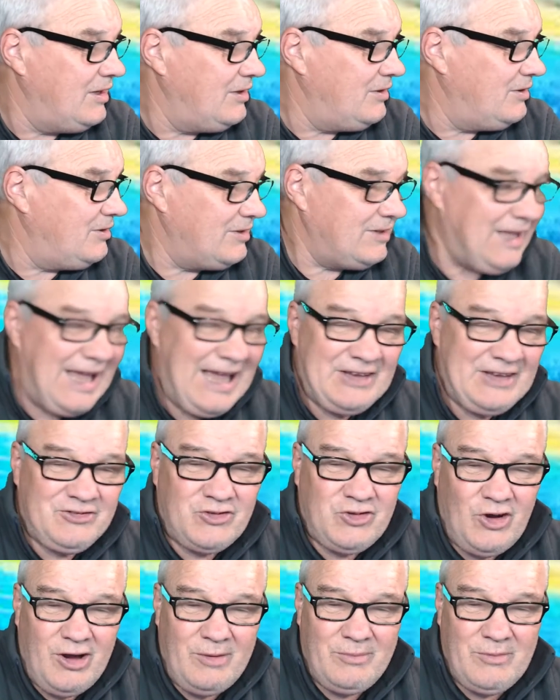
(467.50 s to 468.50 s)
last
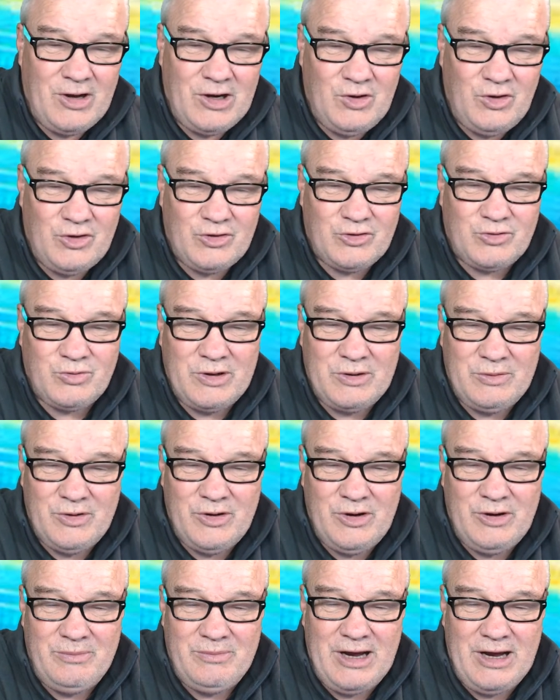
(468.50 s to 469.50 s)
time I looked, we
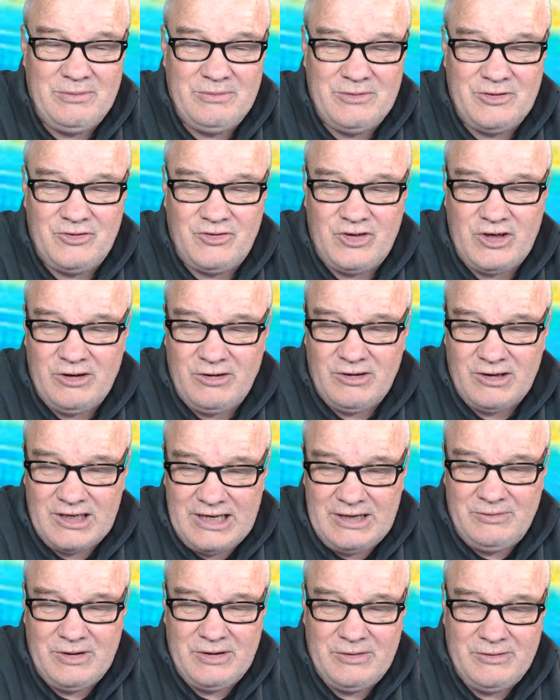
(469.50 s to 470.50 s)
were
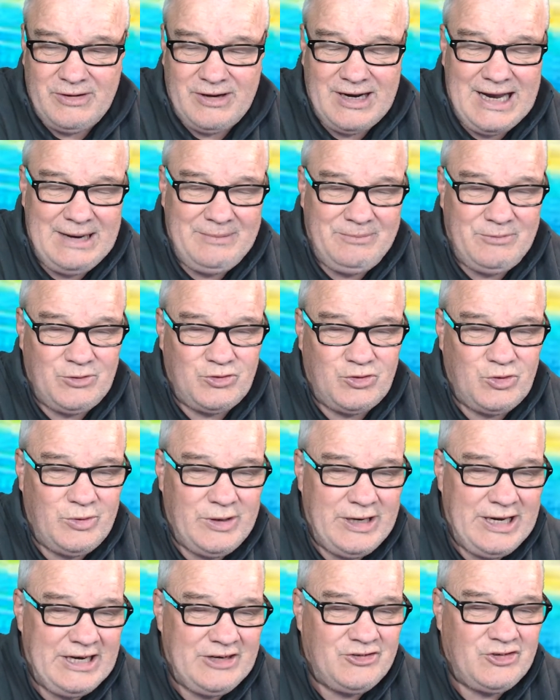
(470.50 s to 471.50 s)
momentarily, we were able to
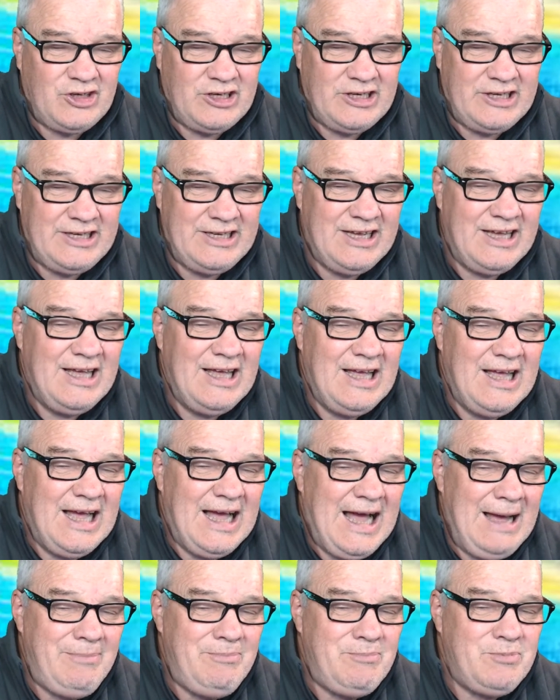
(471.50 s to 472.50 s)
actually
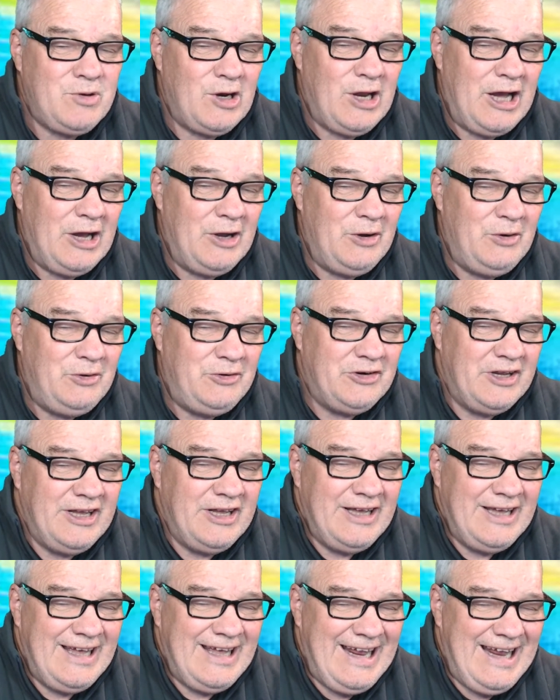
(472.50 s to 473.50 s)
upload,
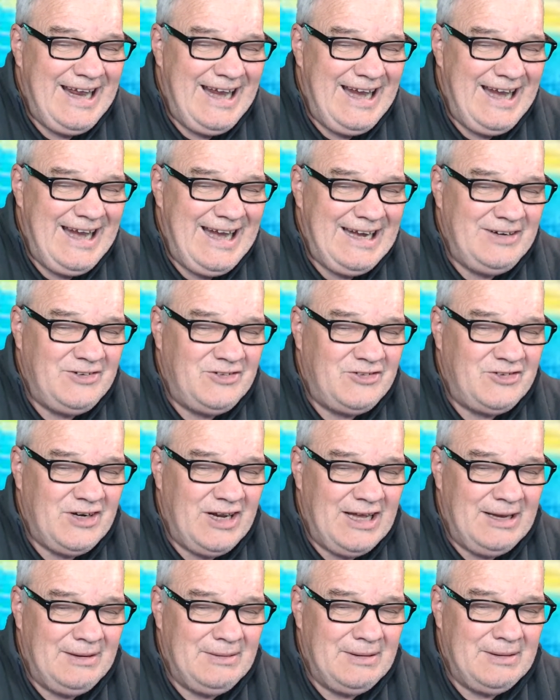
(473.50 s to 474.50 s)
and
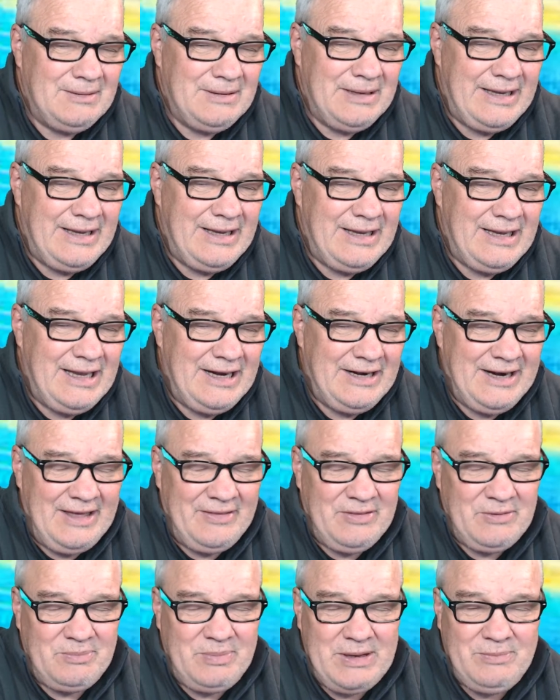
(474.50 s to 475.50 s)

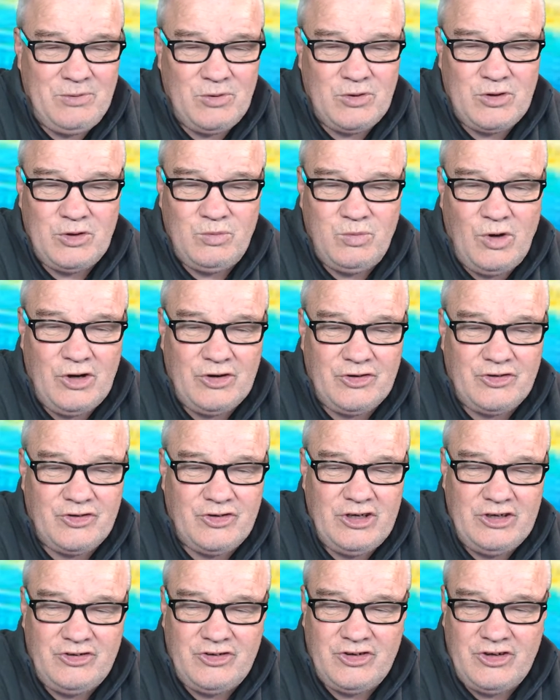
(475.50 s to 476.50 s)
other people could watch
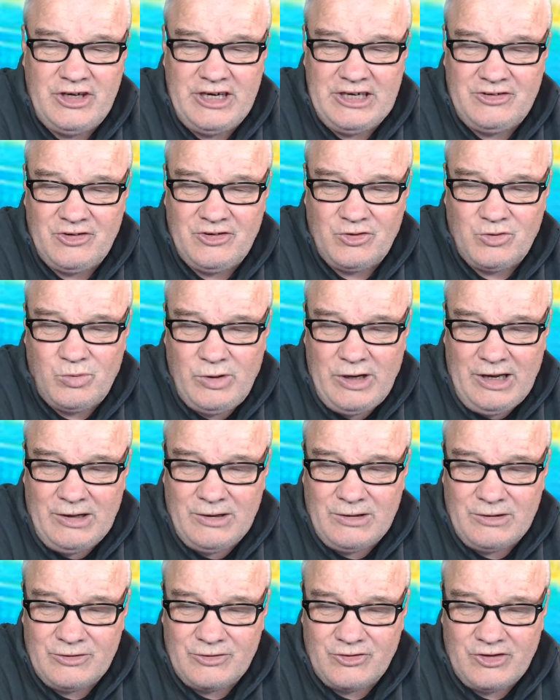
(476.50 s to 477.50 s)
the internet as
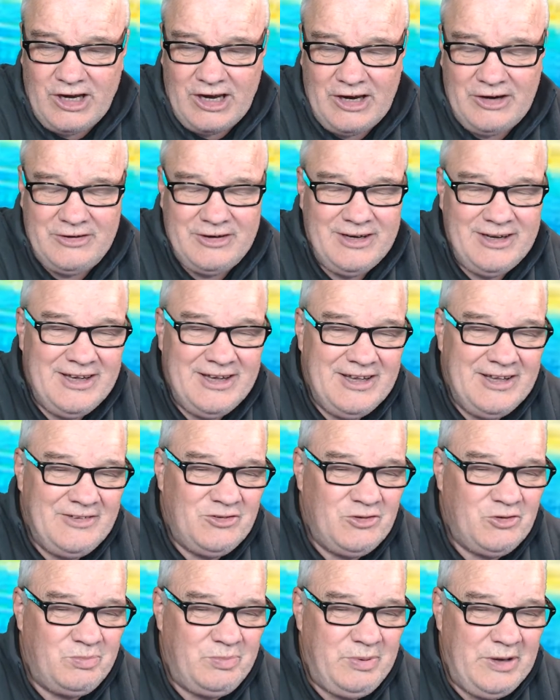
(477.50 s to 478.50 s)
well. So
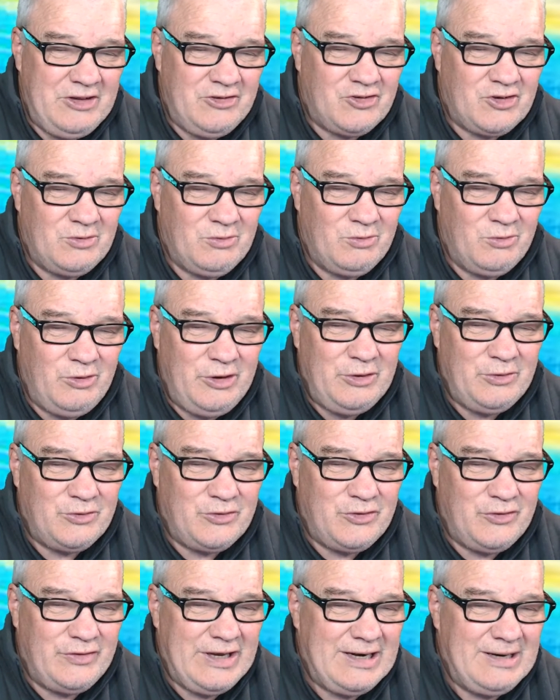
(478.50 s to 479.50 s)
there's been some real
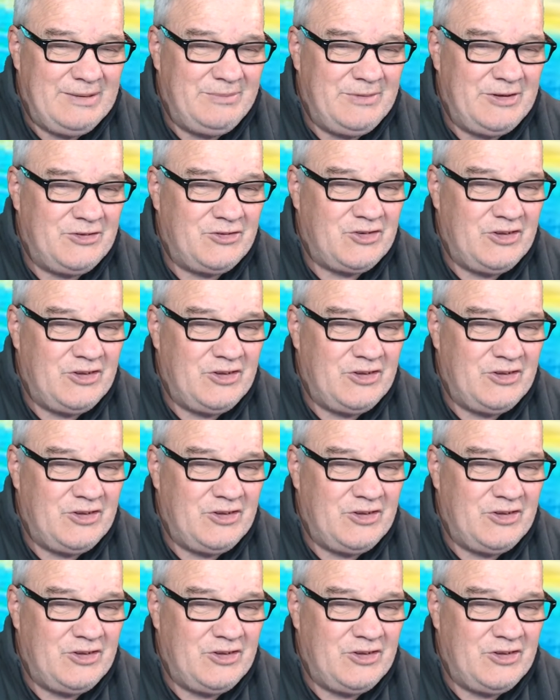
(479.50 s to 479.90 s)
developments in